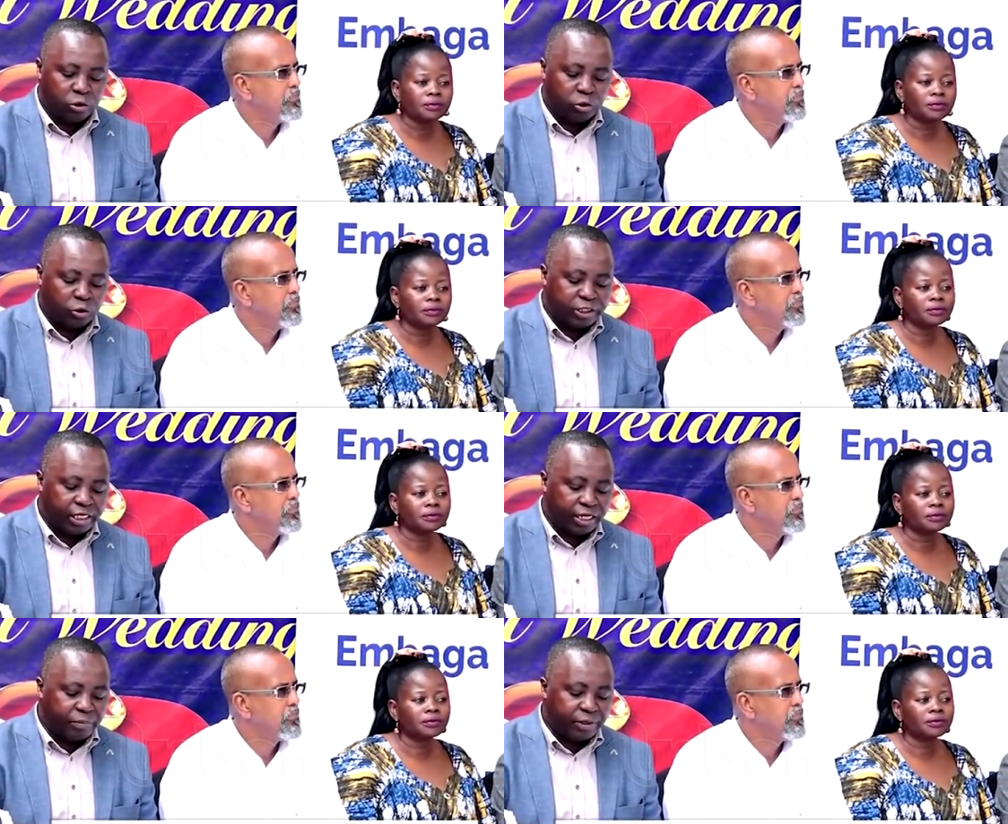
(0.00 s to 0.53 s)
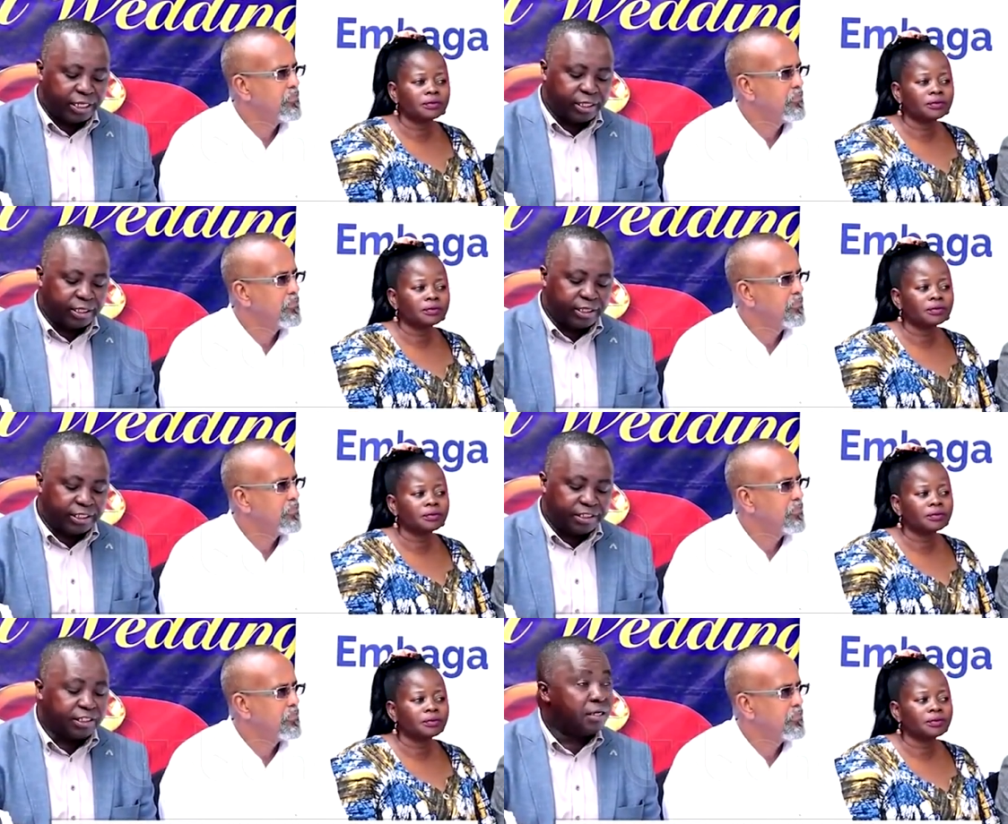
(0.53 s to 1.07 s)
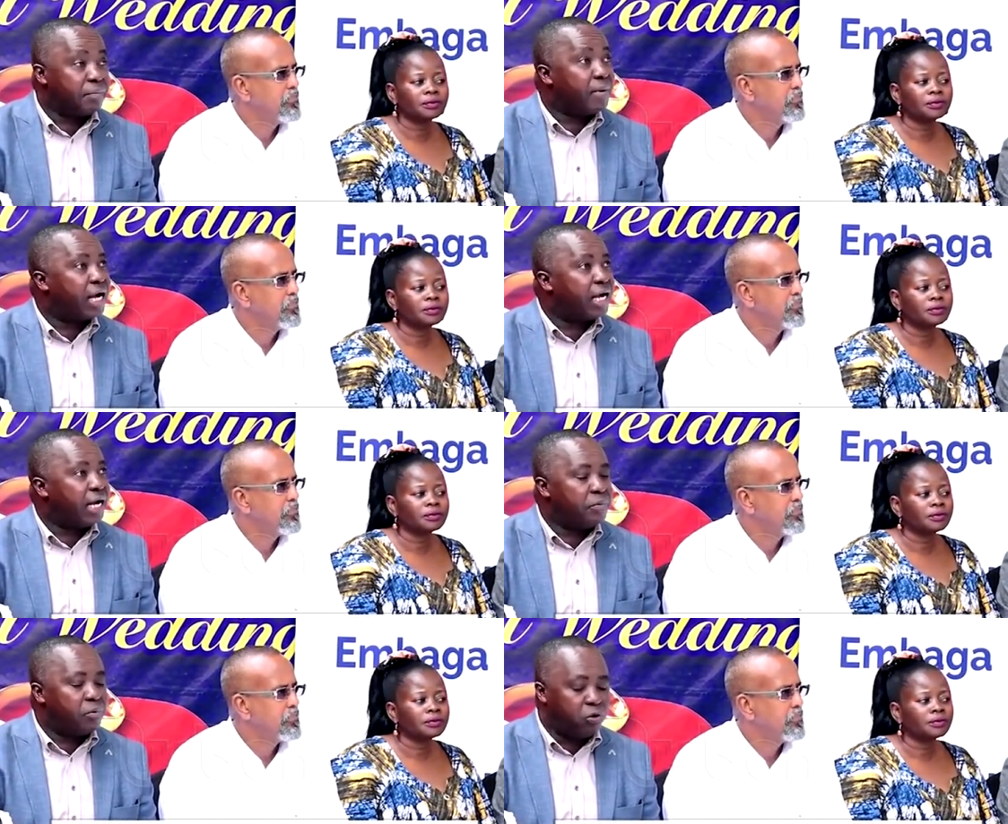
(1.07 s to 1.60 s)
Speaker 1: to celebrate this
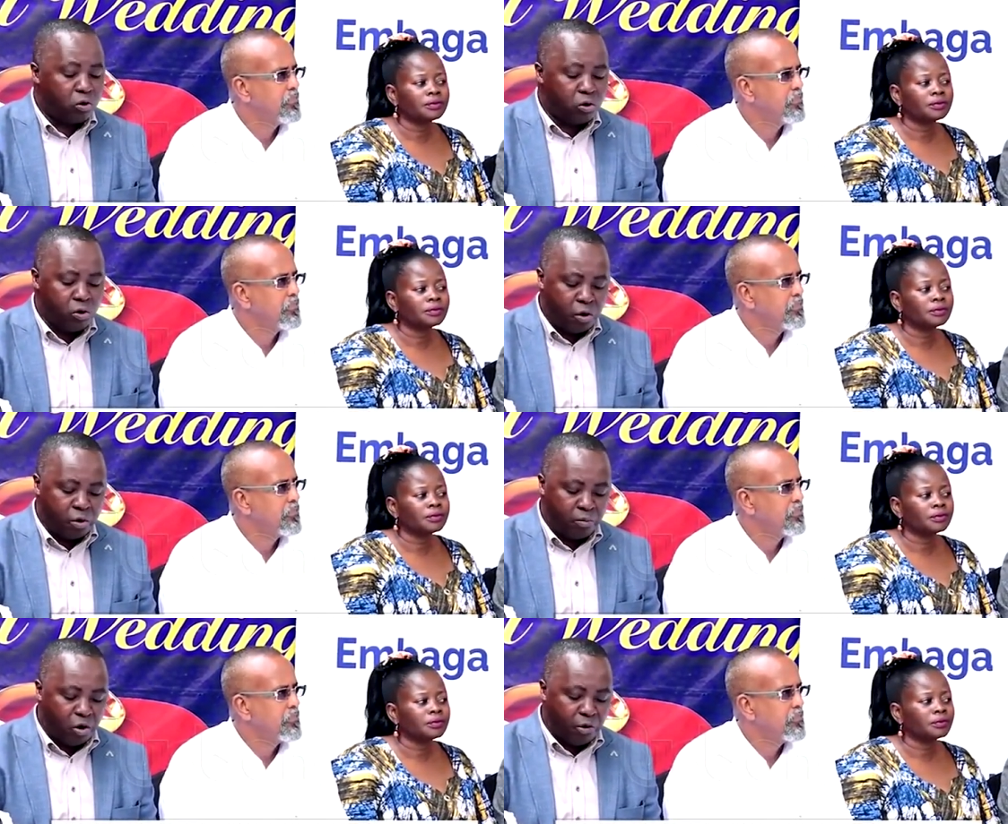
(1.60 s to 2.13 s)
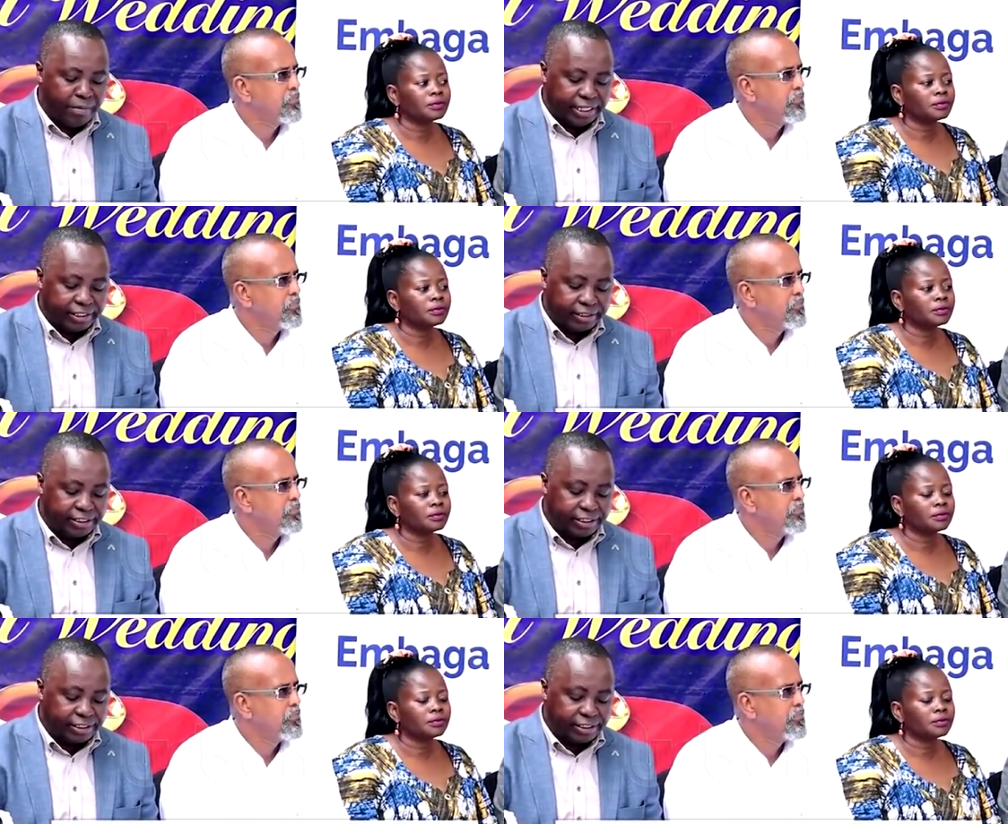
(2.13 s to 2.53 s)
remarkable moment.